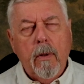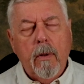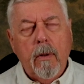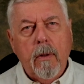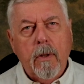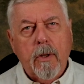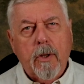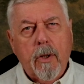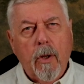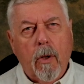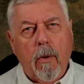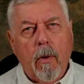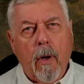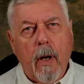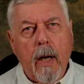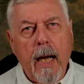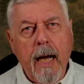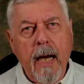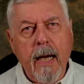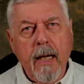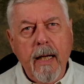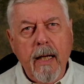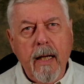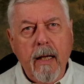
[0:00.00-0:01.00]
so
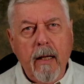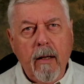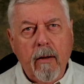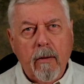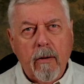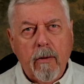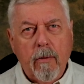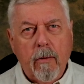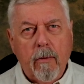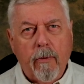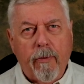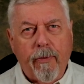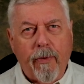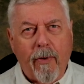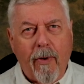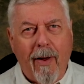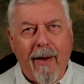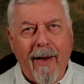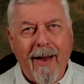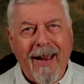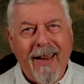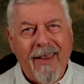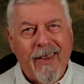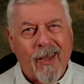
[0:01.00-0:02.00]
any
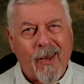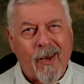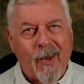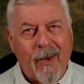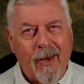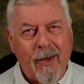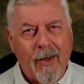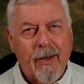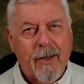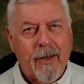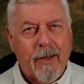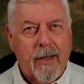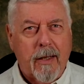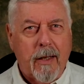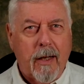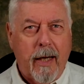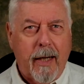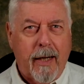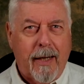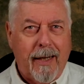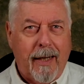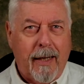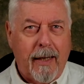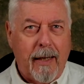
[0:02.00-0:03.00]
fly that looks
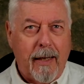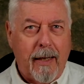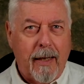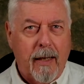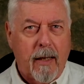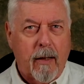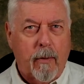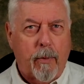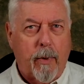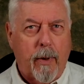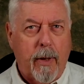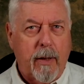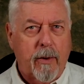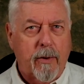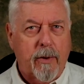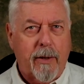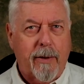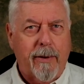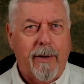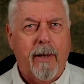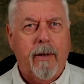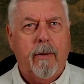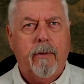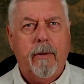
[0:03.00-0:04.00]
like a little brown
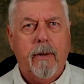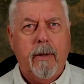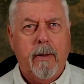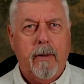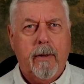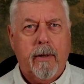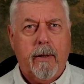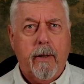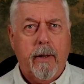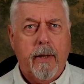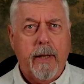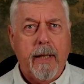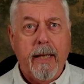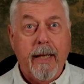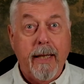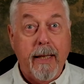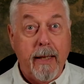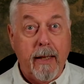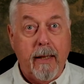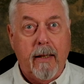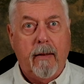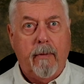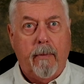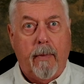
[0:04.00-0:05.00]
trout is going to get
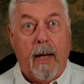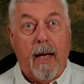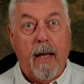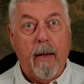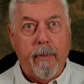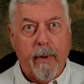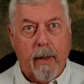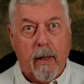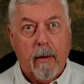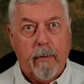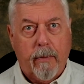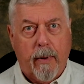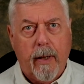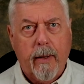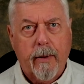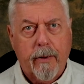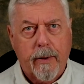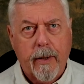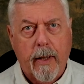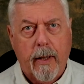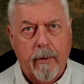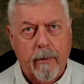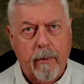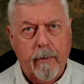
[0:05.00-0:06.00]
eaten by a bigger brown
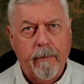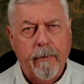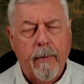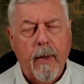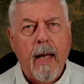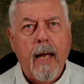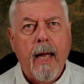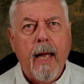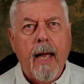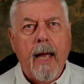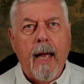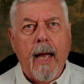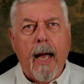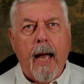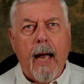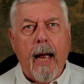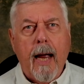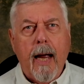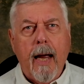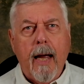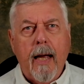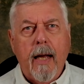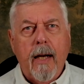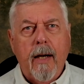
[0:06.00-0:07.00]
trout.
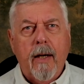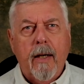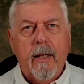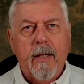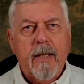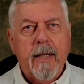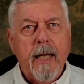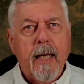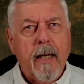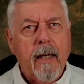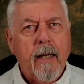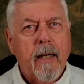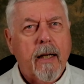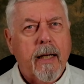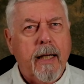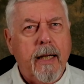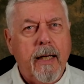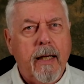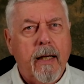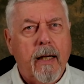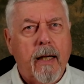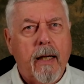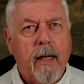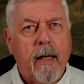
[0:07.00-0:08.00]
And
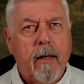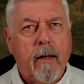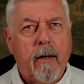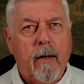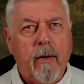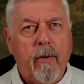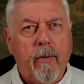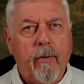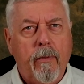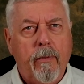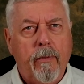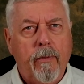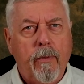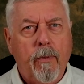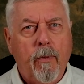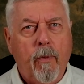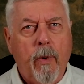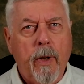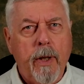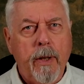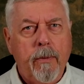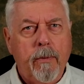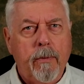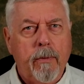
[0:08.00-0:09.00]
secondly,
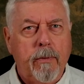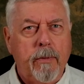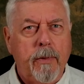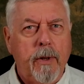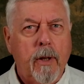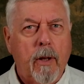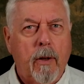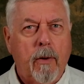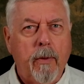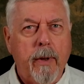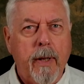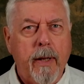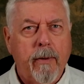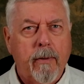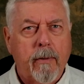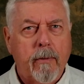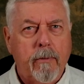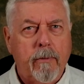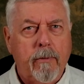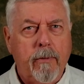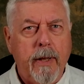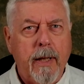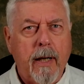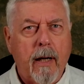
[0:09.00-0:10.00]
when you know, we
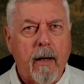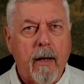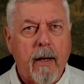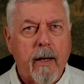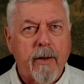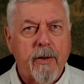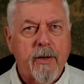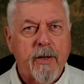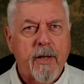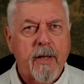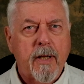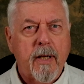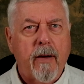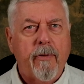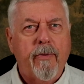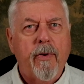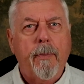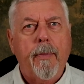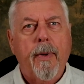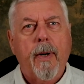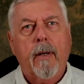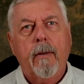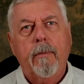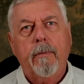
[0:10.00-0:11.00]
read a lot of the stuff
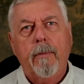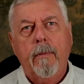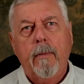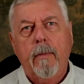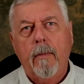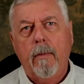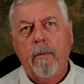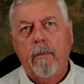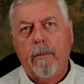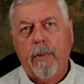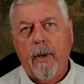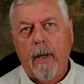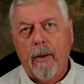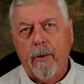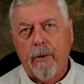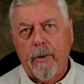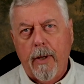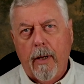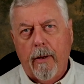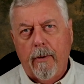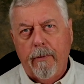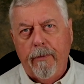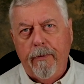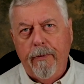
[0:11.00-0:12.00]
about brown
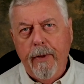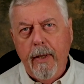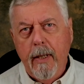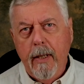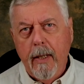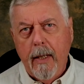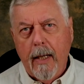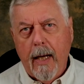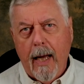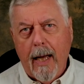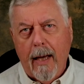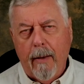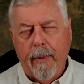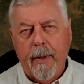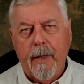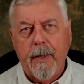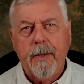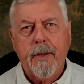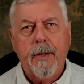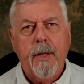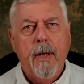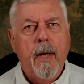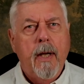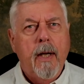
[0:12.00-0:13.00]
trout feeding
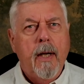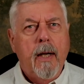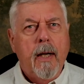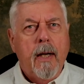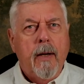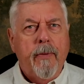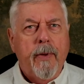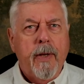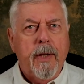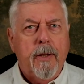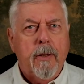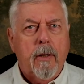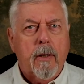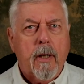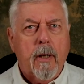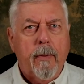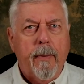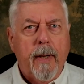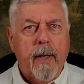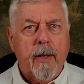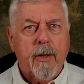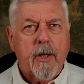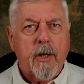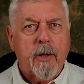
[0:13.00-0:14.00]
habits, they talk
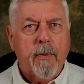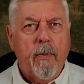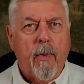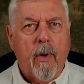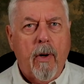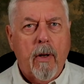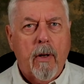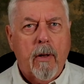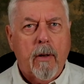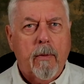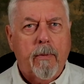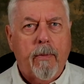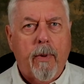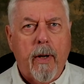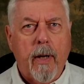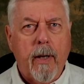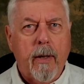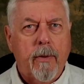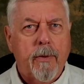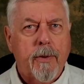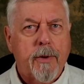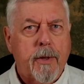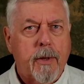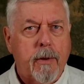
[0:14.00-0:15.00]
about smaller
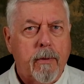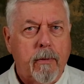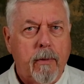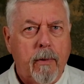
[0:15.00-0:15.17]
browns